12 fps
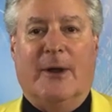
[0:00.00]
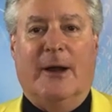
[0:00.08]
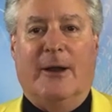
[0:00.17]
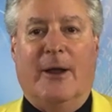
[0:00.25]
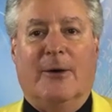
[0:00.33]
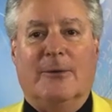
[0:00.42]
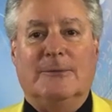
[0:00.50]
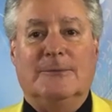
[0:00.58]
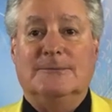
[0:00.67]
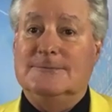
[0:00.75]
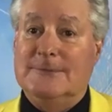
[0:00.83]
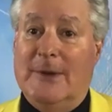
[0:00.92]
Radio
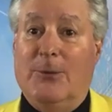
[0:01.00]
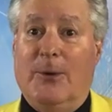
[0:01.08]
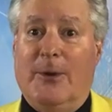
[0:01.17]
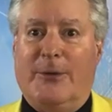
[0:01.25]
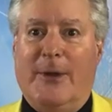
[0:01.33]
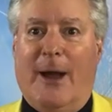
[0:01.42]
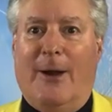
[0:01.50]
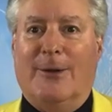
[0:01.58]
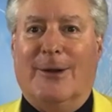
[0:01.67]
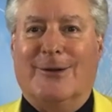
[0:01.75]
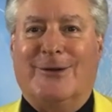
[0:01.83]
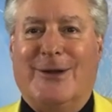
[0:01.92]
with Now a
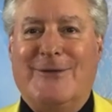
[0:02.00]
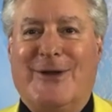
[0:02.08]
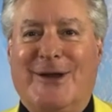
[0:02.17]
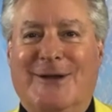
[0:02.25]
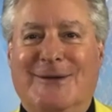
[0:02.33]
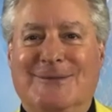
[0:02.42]
Little TV.